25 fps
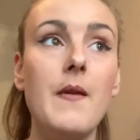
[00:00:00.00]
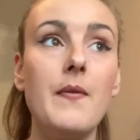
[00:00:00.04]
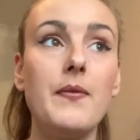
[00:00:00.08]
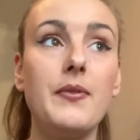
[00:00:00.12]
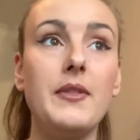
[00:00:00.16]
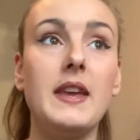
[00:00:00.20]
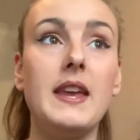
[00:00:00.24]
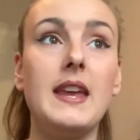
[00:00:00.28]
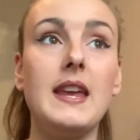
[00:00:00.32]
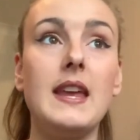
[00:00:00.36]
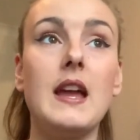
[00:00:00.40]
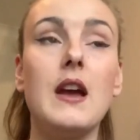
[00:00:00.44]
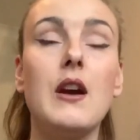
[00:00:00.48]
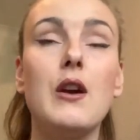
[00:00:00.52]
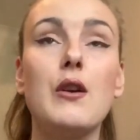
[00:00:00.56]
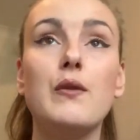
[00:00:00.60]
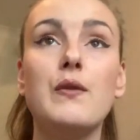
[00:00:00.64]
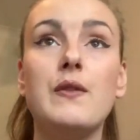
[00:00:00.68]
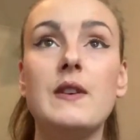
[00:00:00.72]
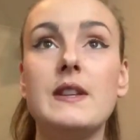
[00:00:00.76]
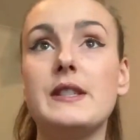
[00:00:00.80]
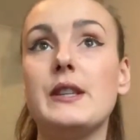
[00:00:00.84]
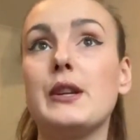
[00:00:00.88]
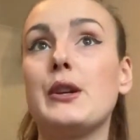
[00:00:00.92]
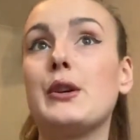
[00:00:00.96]
the
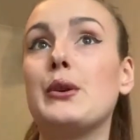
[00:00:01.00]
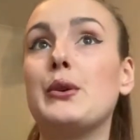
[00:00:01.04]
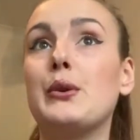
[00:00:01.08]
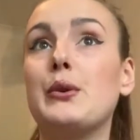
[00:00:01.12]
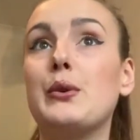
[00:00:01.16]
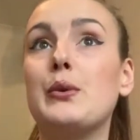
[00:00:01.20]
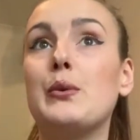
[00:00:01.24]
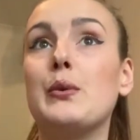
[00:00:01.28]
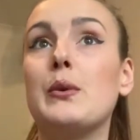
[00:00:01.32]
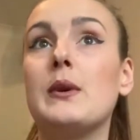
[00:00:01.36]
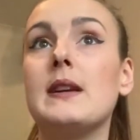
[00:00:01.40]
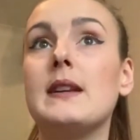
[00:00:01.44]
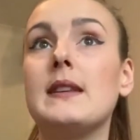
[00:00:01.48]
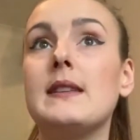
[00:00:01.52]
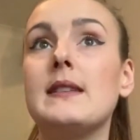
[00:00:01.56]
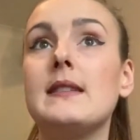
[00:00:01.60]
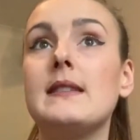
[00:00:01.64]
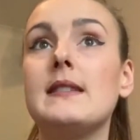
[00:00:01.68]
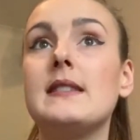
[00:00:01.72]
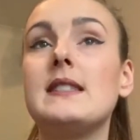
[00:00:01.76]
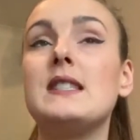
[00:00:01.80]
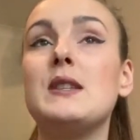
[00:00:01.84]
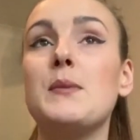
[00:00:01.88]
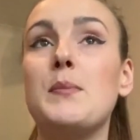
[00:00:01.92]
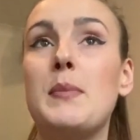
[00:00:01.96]
physical
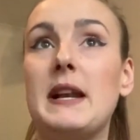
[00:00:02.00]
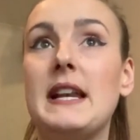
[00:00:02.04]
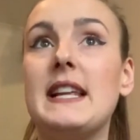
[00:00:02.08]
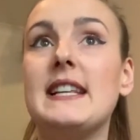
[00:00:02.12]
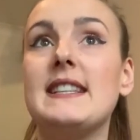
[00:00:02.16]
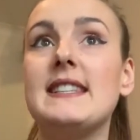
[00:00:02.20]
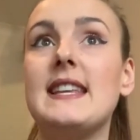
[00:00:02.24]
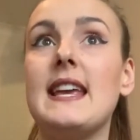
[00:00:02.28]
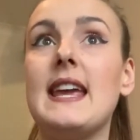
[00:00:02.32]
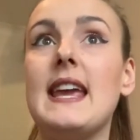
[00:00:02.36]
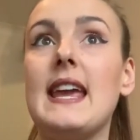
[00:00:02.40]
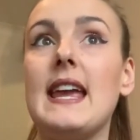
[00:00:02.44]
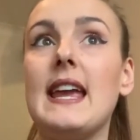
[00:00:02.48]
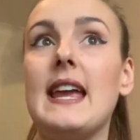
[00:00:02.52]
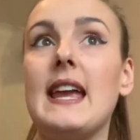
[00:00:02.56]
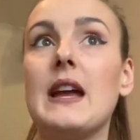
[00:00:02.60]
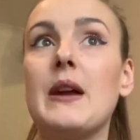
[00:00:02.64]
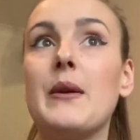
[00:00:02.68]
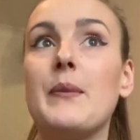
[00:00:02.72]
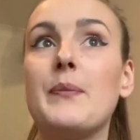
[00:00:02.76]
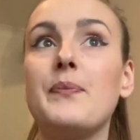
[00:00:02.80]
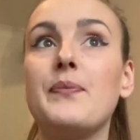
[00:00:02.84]
stability